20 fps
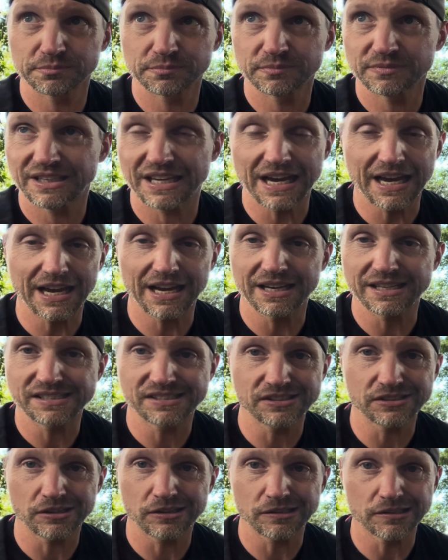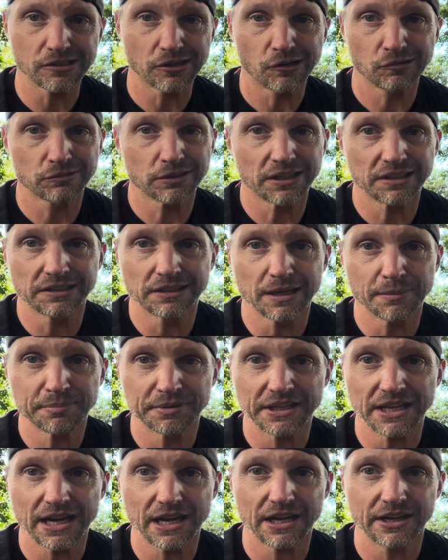guys are all running up in
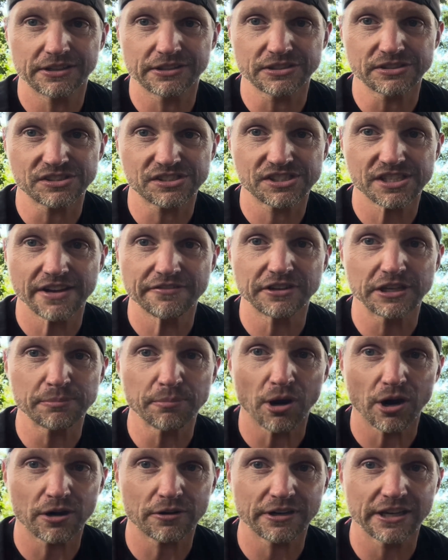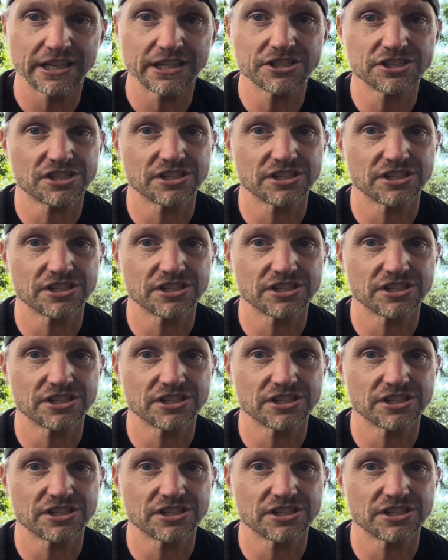that 170 bar range,